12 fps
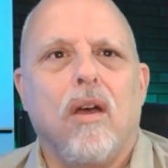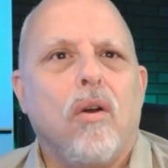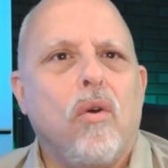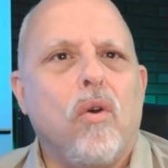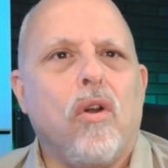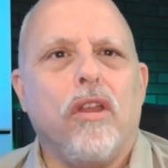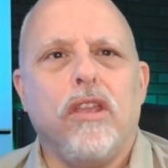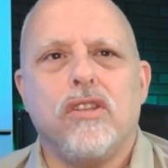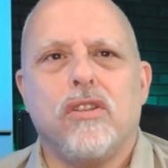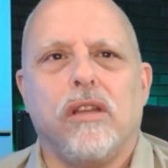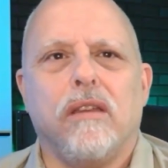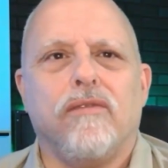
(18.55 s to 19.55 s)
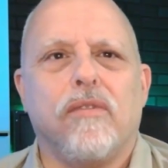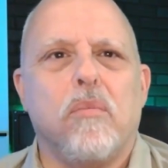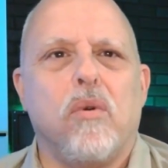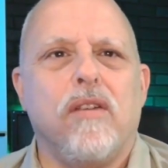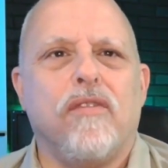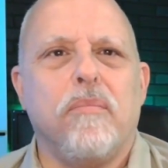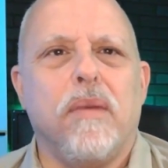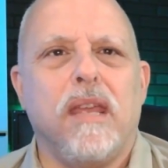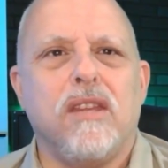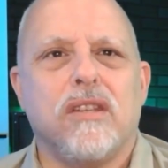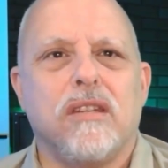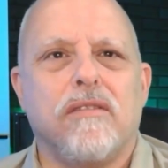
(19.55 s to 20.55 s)
Or are you just looking for more
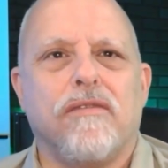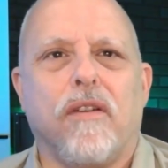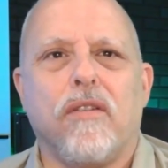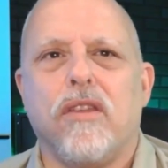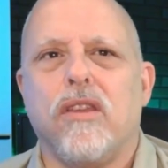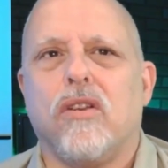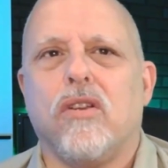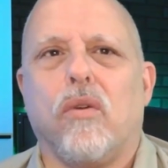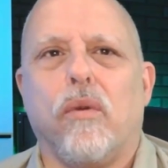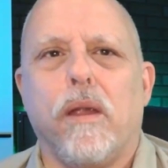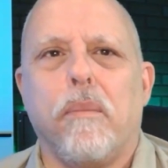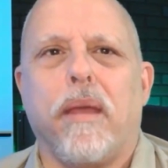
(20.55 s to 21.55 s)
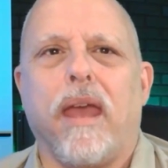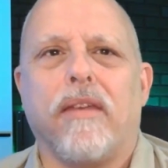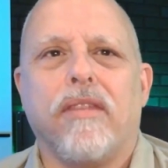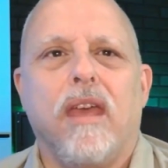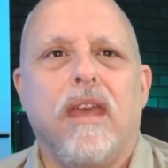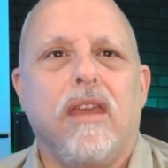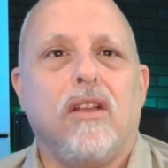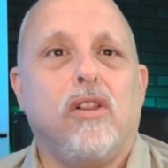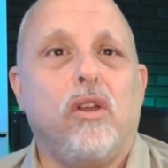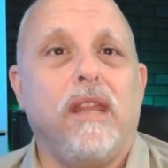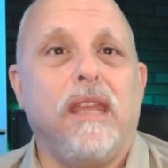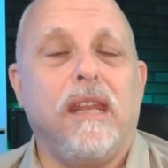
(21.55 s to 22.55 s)
information to further your career path,
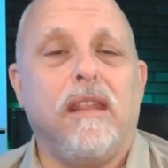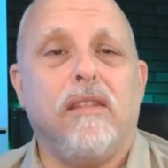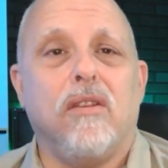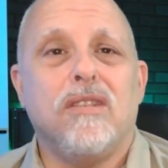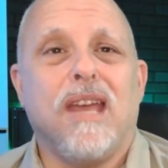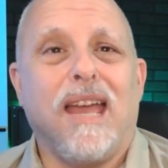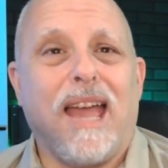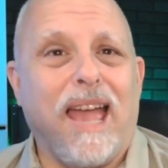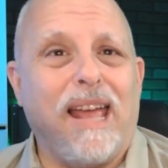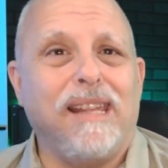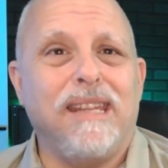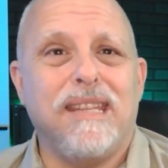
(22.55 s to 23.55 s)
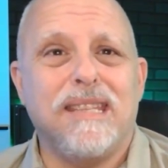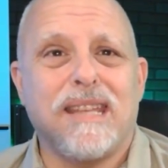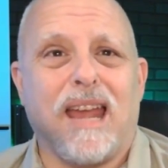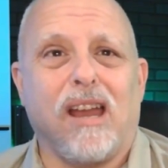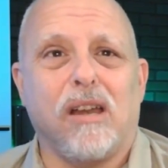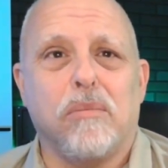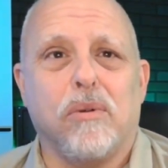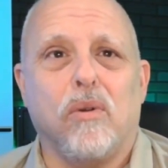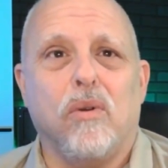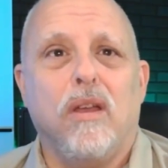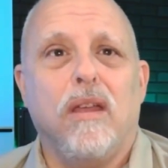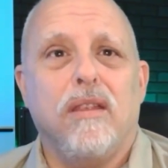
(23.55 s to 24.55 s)
including getting those highly
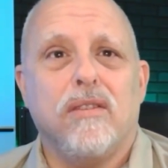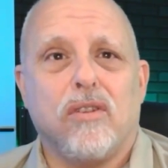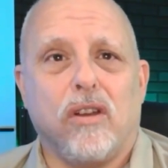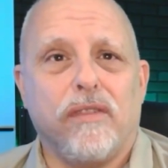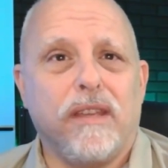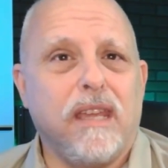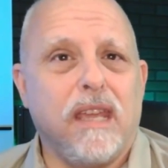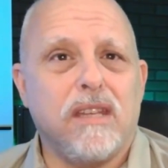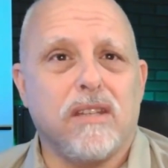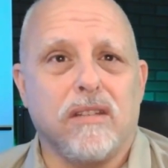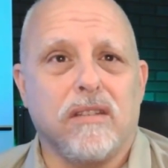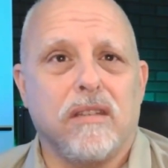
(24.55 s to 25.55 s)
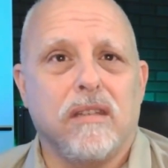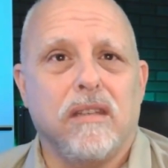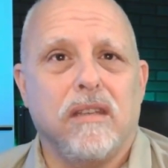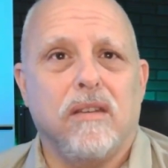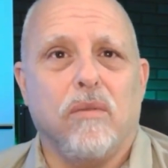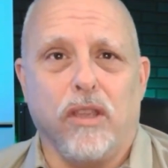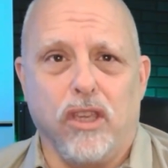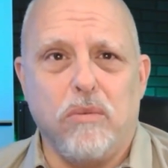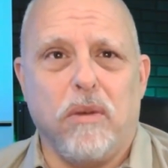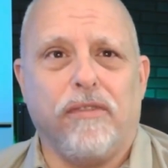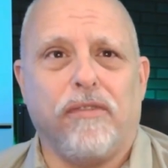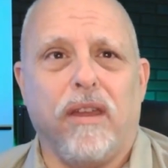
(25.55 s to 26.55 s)
desirable certifications? Well, you,
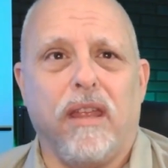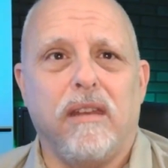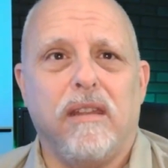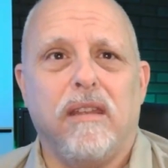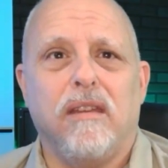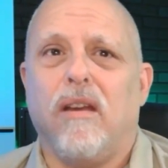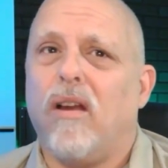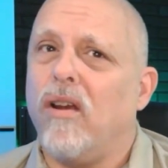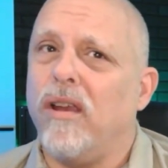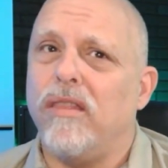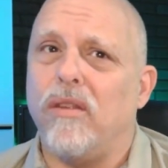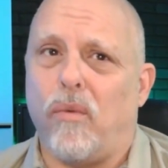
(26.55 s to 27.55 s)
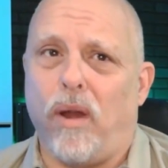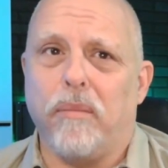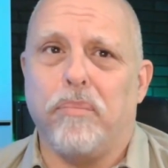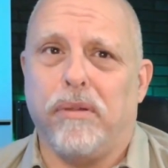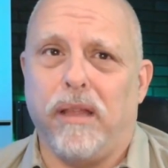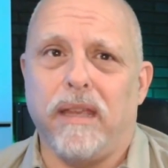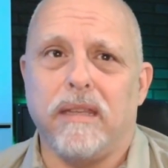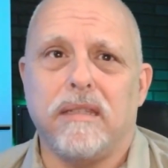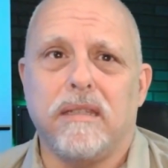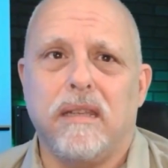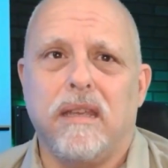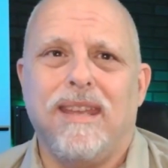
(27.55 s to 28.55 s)
my friend, are in the right
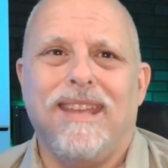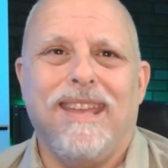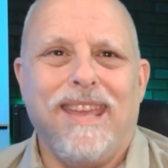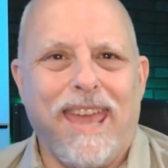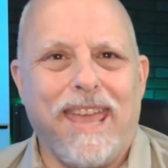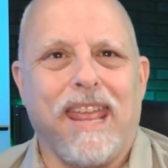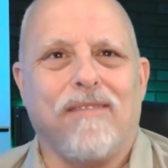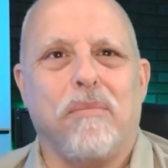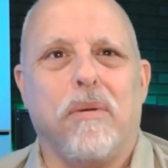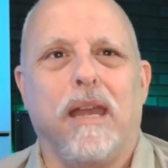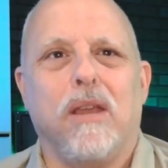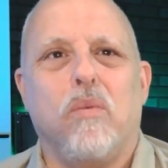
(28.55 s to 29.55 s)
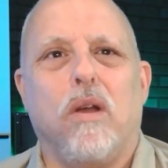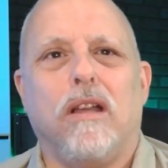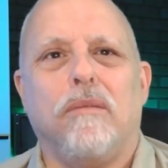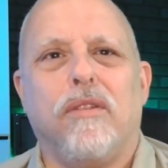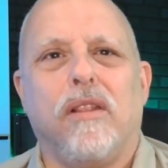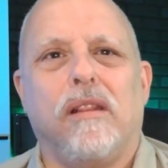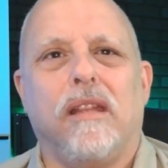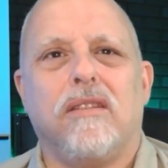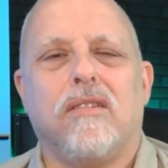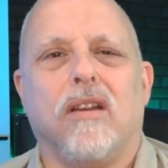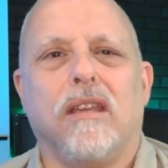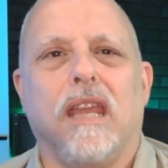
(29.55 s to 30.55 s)
place. Hey, everybody, welcome to the
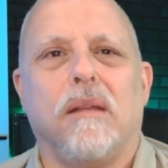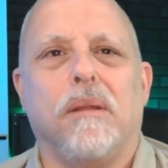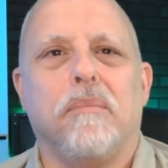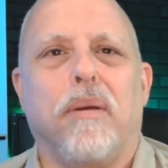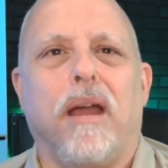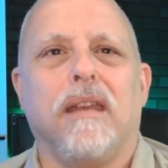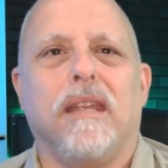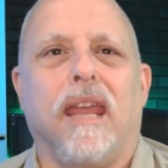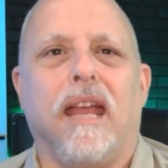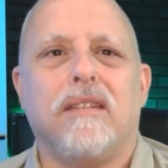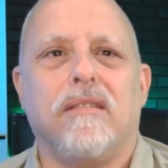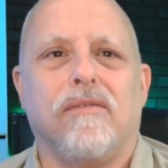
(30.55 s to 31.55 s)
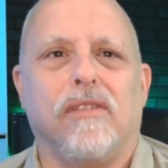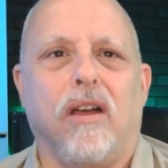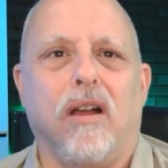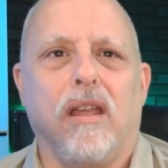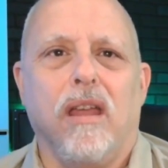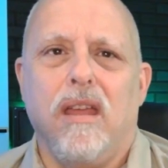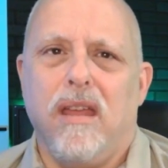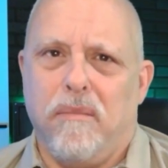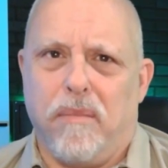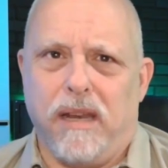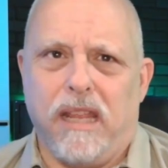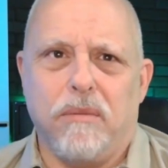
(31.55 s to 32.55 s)
Let's Talk Cabling podcast and vlog.
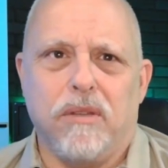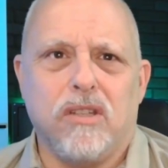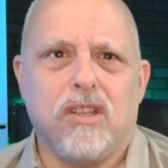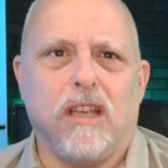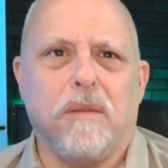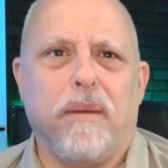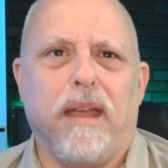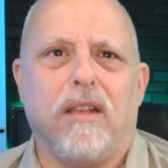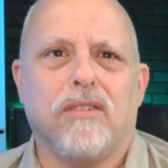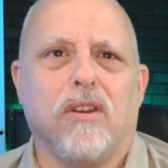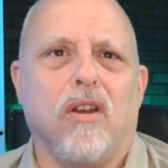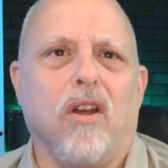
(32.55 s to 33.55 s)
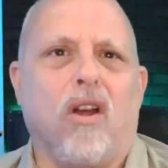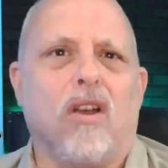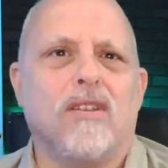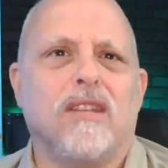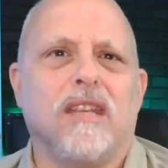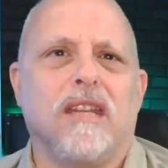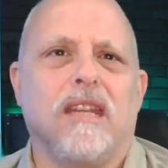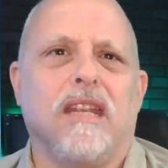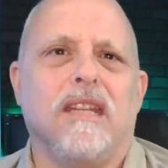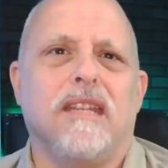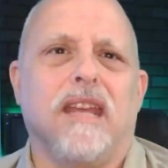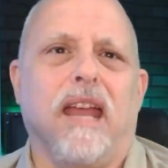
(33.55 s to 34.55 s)
My name is Chuck Bowser,
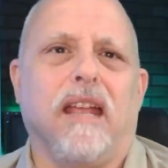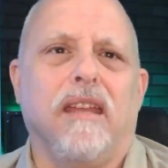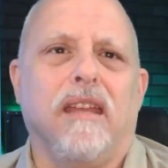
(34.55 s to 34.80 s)
RCDD Tech.